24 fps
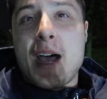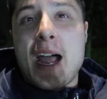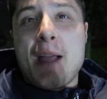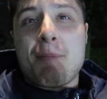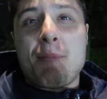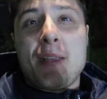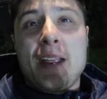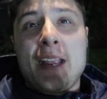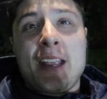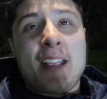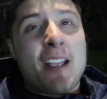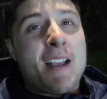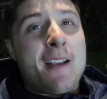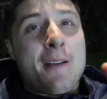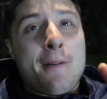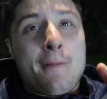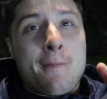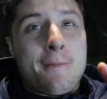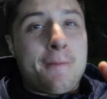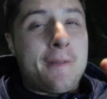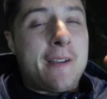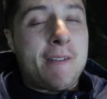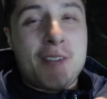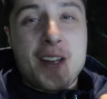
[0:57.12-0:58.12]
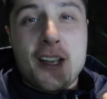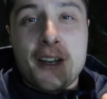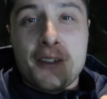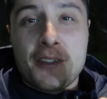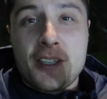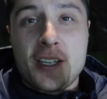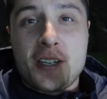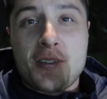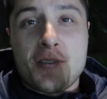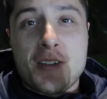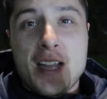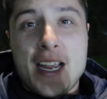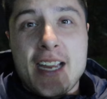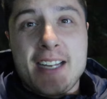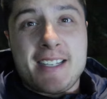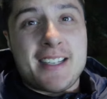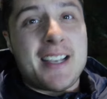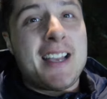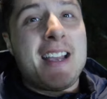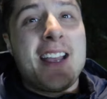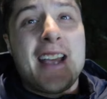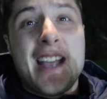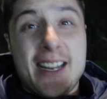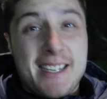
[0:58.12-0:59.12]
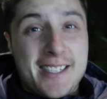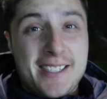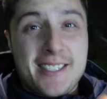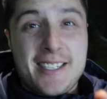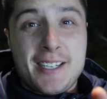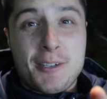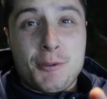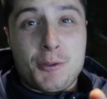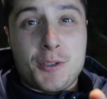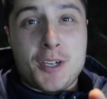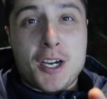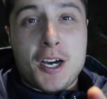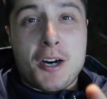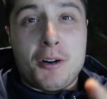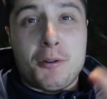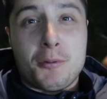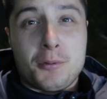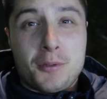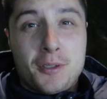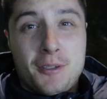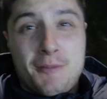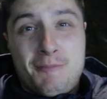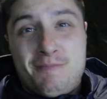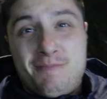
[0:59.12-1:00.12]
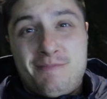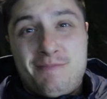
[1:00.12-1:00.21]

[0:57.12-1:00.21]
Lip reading: might be 50 odd degrees, it's still cold.